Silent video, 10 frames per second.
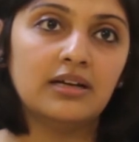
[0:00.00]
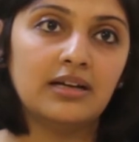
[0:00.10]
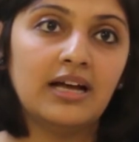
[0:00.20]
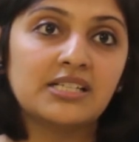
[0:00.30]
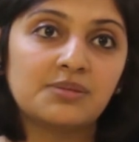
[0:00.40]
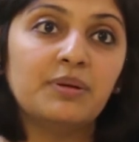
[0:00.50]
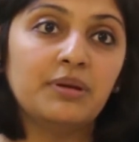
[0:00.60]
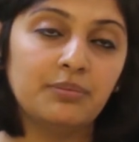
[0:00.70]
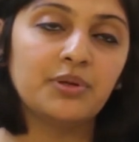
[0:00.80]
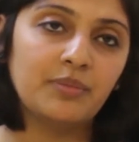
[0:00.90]
has been
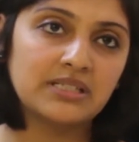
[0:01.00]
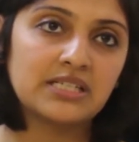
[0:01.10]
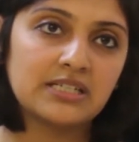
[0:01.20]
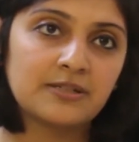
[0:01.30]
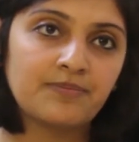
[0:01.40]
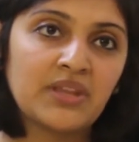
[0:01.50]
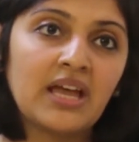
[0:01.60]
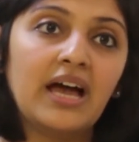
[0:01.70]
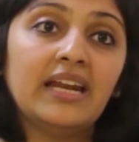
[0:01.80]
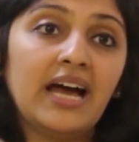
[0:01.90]
implemented
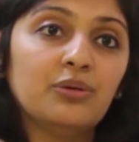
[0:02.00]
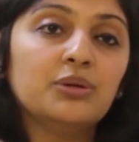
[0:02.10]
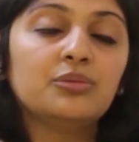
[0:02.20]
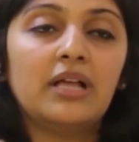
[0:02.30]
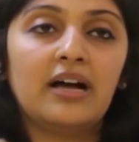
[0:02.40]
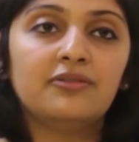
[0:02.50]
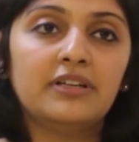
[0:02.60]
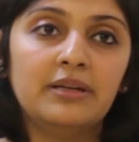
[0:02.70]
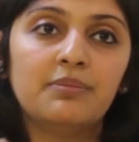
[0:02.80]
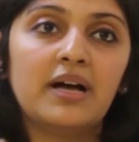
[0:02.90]
and how it will have
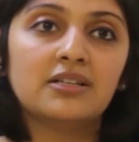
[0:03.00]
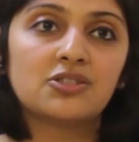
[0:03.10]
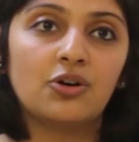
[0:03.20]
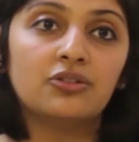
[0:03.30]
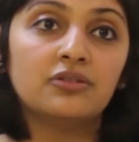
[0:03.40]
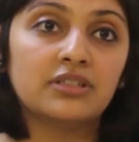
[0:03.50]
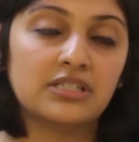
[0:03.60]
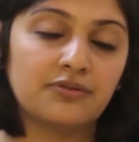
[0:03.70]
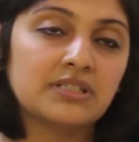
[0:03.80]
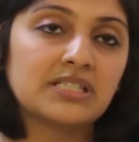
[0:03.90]
an impact on the
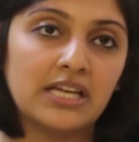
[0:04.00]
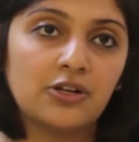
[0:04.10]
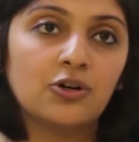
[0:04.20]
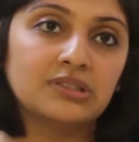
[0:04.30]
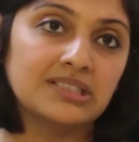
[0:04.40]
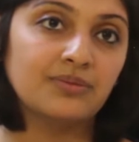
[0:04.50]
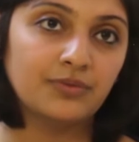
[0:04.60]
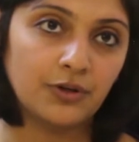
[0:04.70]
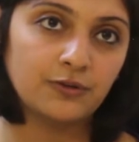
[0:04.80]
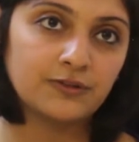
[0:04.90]
different stakeholders
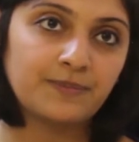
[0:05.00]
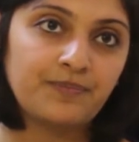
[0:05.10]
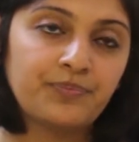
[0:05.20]
involved.